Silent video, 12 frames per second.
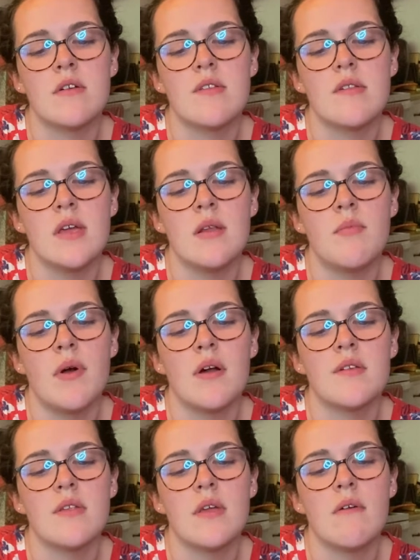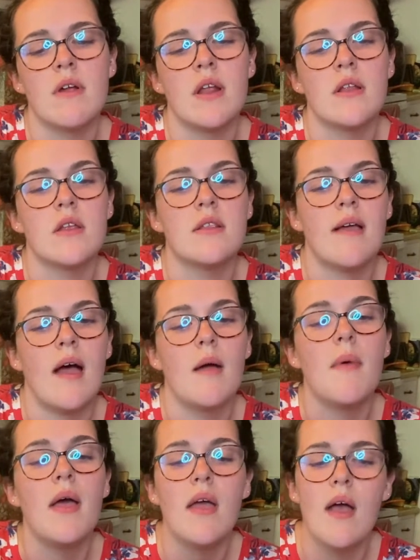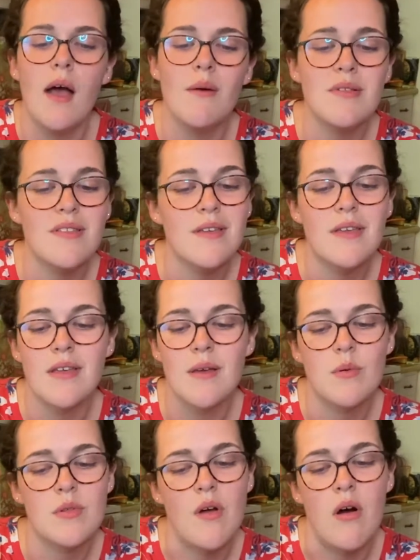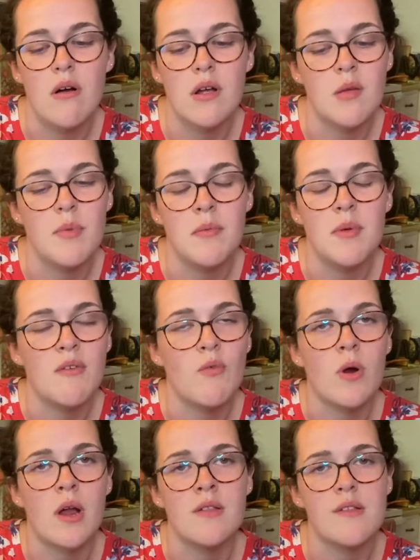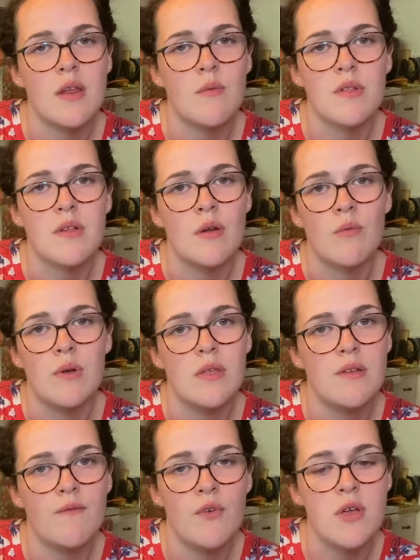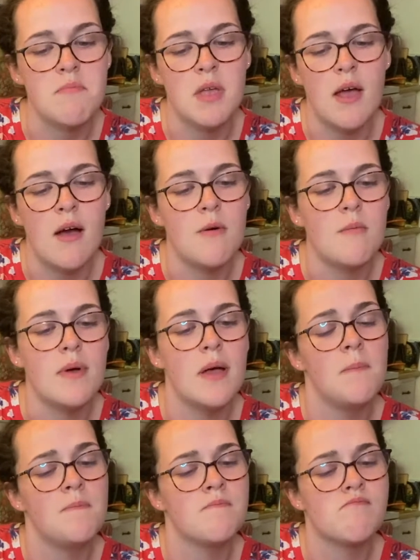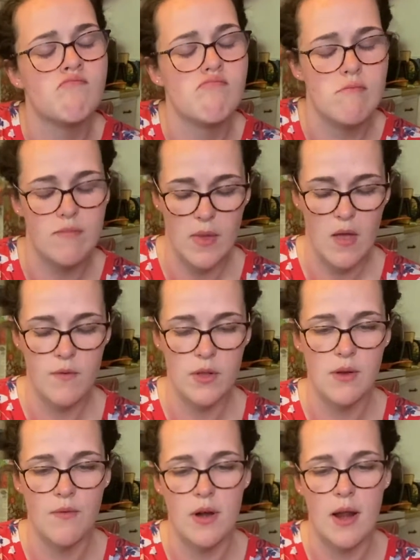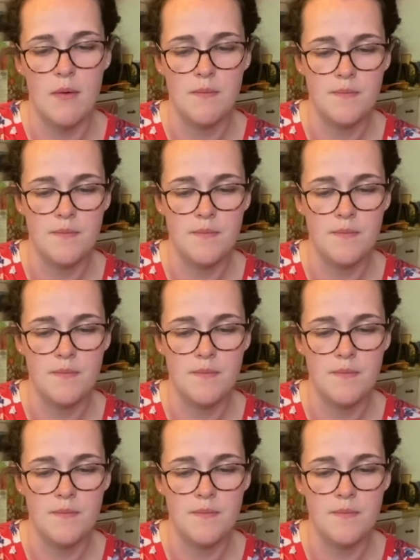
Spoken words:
seed, parsley, green onion, thyme. I was thinking it was all gonna be beef organs and it was gonna really freak me out, but I feel different now.